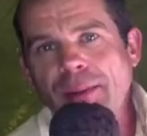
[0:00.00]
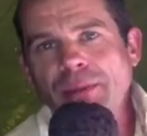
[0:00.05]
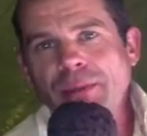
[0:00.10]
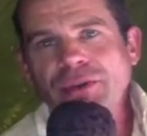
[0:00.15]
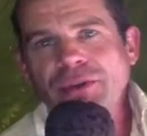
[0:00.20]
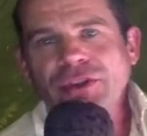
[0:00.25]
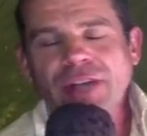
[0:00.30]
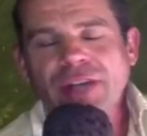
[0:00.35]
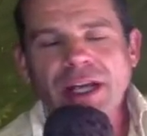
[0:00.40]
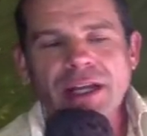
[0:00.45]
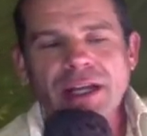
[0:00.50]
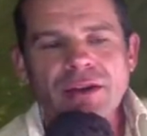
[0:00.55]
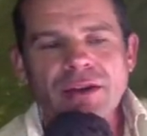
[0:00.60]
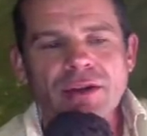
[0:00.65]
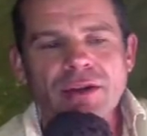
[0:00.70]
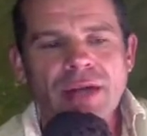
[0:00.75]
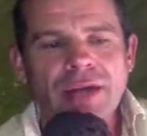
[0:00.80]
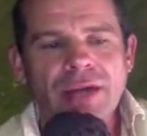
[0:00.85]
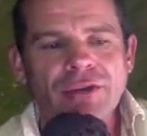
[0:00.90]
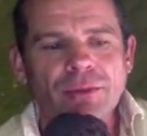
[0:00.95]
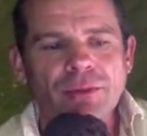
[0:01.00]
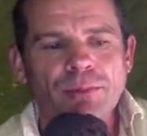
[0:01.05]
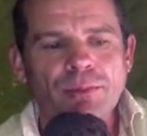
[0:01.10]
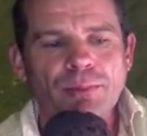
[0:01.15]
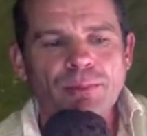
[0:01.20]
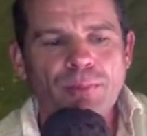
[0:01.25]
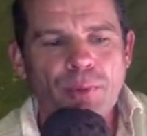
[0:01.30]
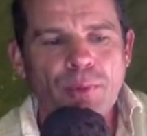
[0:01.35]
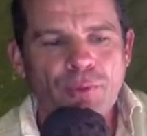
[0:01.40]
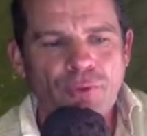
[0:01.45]
But I'm just saying that as a
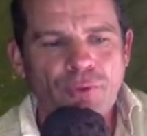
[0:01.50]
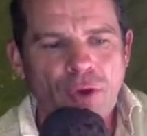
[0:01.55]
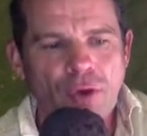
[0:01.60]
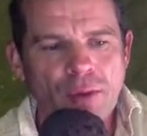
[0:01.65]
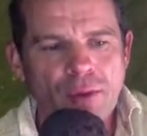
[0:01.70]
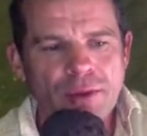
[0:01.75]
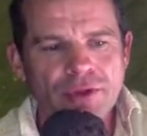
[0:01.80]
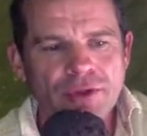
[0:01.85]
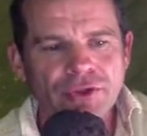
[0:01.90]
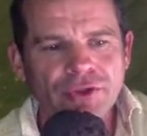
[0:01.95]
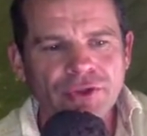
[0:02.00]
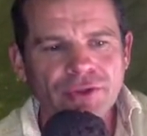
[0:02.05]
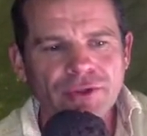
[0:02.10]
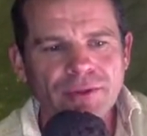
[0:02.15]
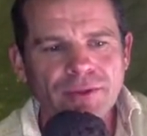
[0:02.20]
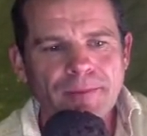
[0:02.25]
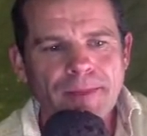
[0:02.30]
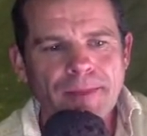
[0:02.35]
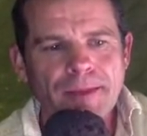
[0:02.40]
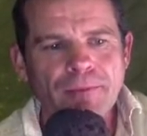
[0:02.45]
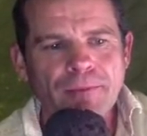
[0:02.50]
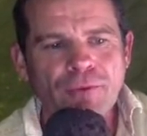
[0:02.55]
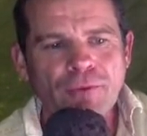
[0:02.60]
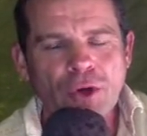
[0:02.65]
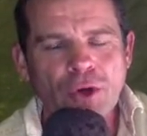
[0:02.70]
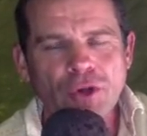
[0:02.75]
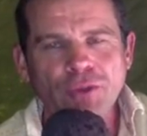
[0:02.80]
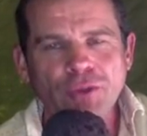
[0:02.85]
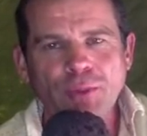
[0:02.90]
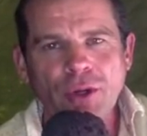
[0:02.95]
performance
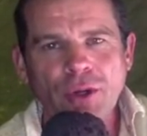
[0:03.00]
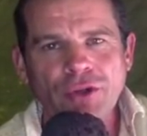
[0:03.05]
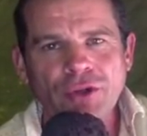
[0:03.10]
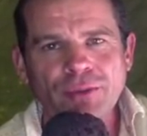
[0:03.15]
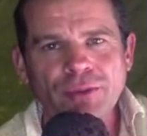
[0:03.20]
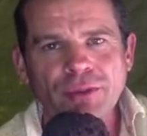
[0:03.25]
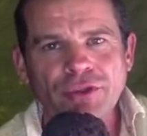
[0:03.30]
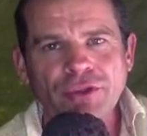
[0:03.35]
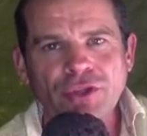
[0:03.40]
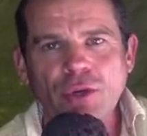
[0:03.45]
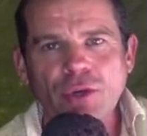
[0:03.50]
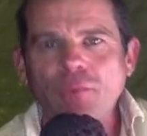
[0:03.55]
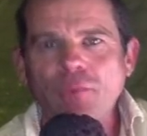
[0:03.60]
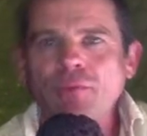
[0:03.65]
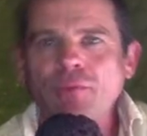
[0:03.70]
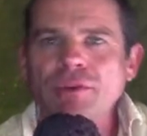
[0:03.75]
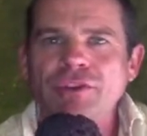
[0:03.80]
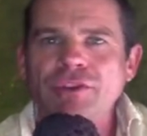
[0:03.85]
focused person myself,